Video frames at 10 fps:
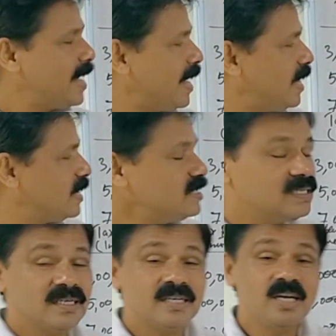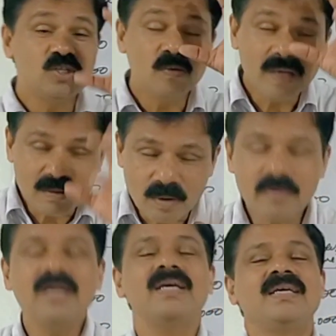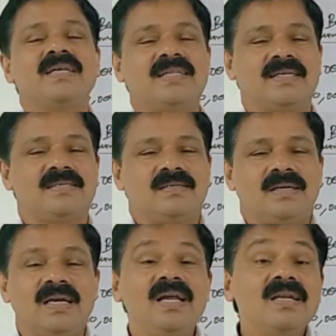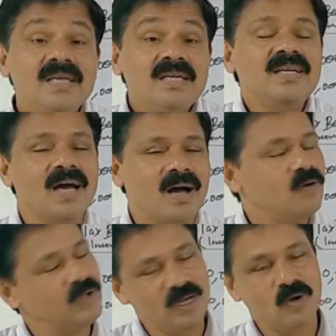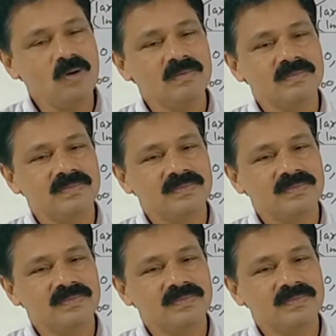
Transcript: And it should be remembered here that in India, we know